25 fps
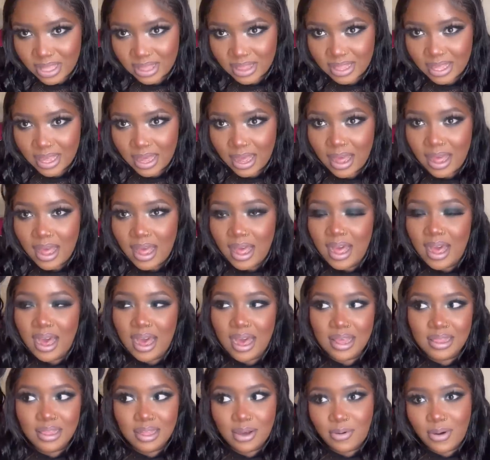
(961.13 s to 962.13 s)
there.
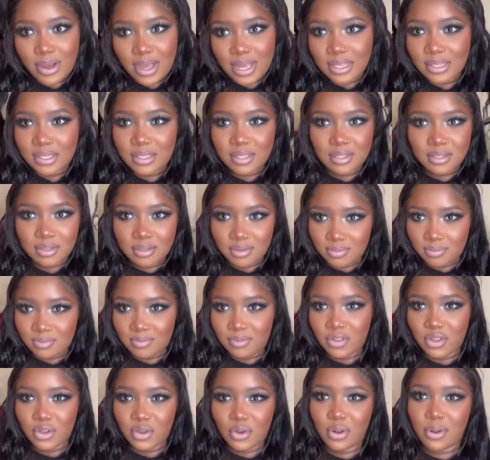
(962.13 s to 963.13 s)
Otherwise,
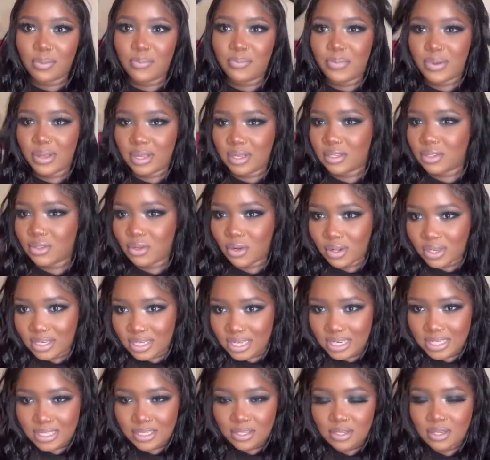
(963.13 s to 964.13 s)
you'll be sold
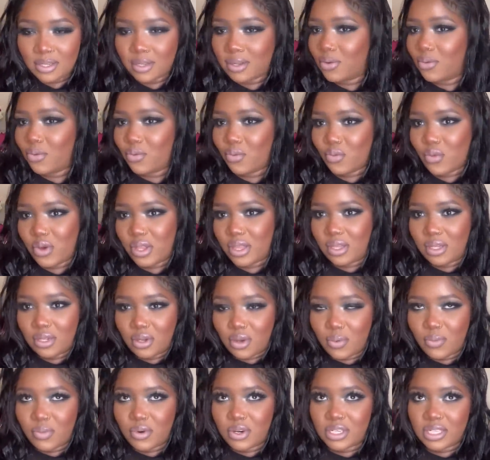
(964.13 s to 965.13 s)
out with
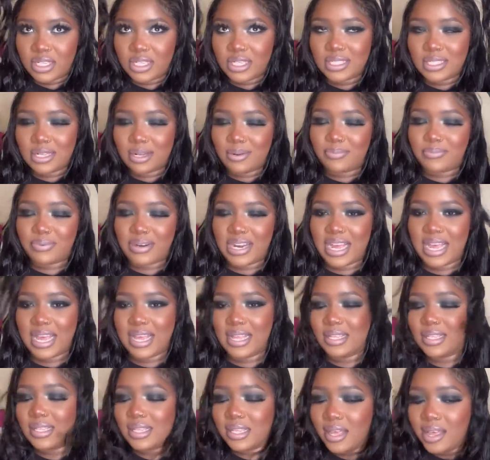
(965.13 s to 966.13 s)
normal retail
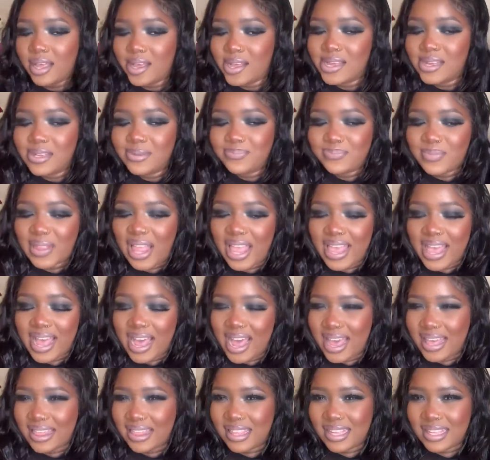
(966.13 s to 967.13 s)
price. Yeah,
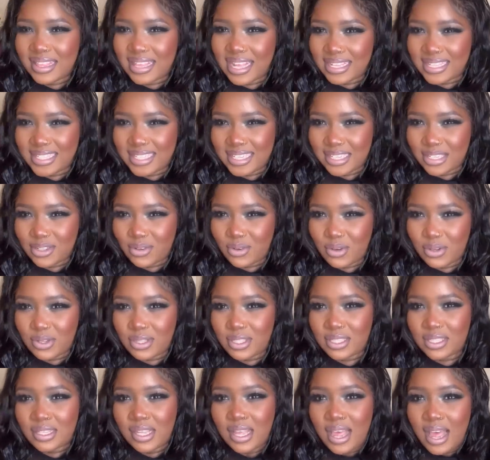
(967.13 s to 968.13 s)
I think that's it.
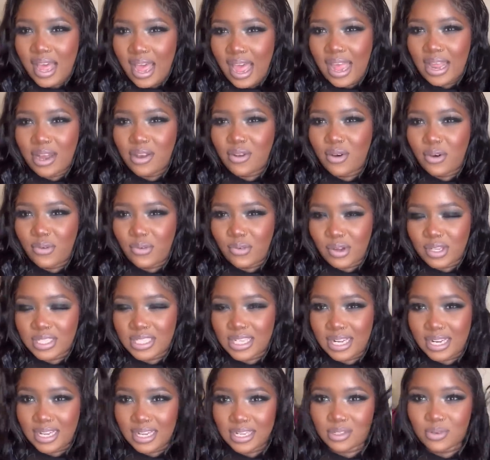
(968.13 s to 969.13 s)
Because I know, of course,
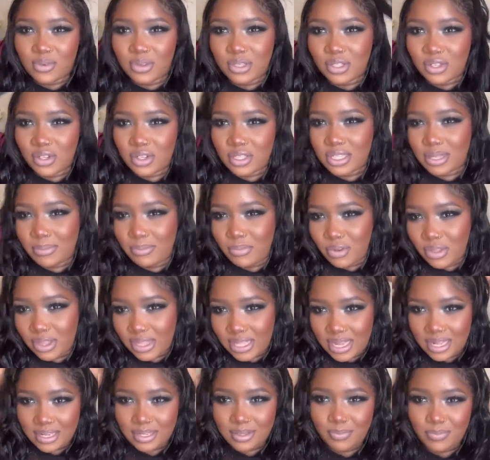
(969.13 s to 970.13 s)
I'll get questions about
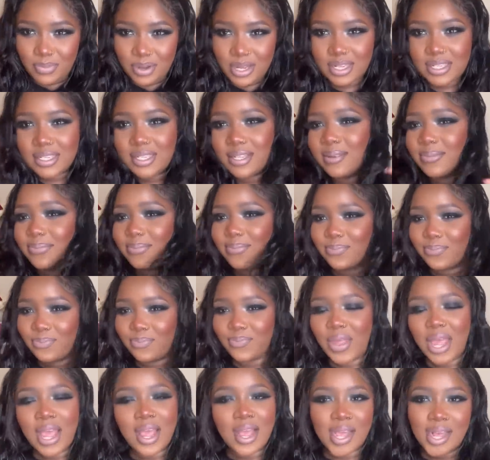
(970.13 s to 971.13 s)
that. But
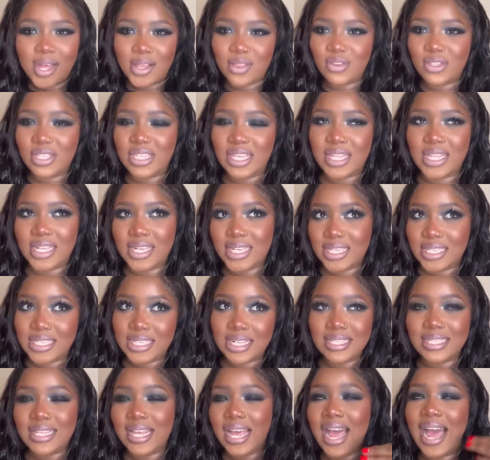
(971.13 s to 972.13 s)
those are the
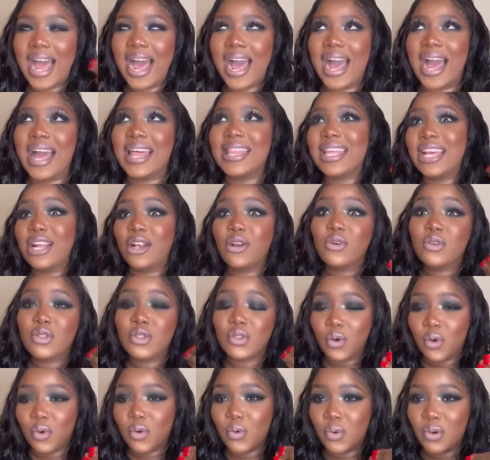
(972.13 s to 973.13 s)
details. They look
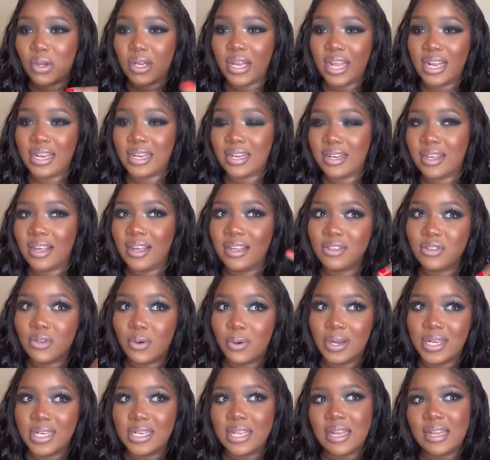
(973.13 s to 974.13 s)
so good. And in case you're
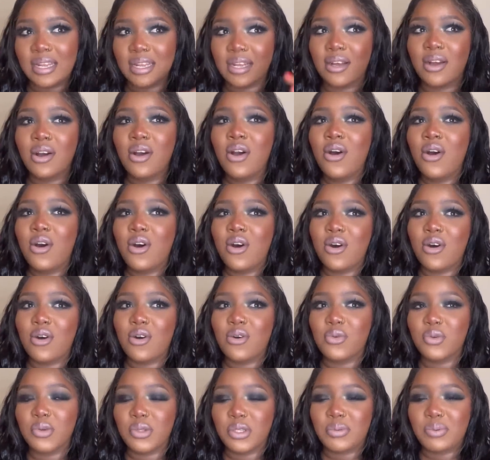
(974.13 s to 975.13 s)
wondering,
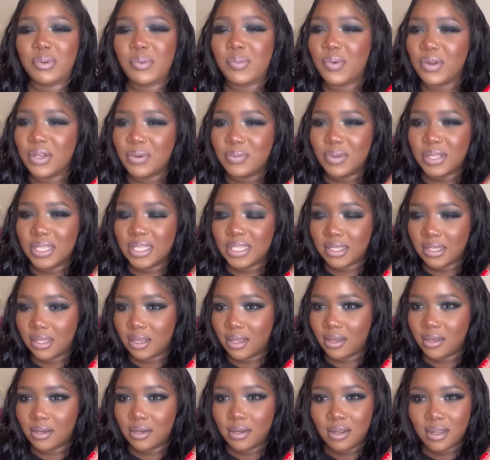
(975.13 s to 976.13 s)
or wouldn't people be
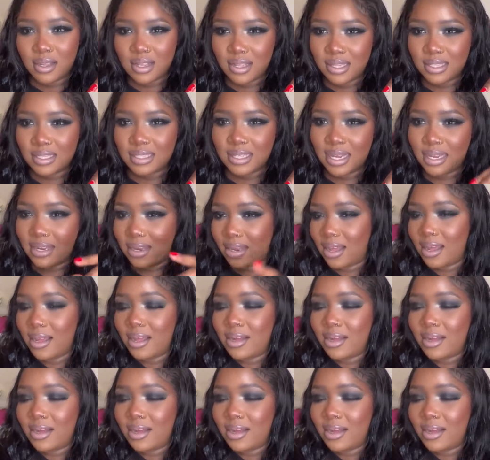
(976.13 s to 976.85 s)
seeing inside,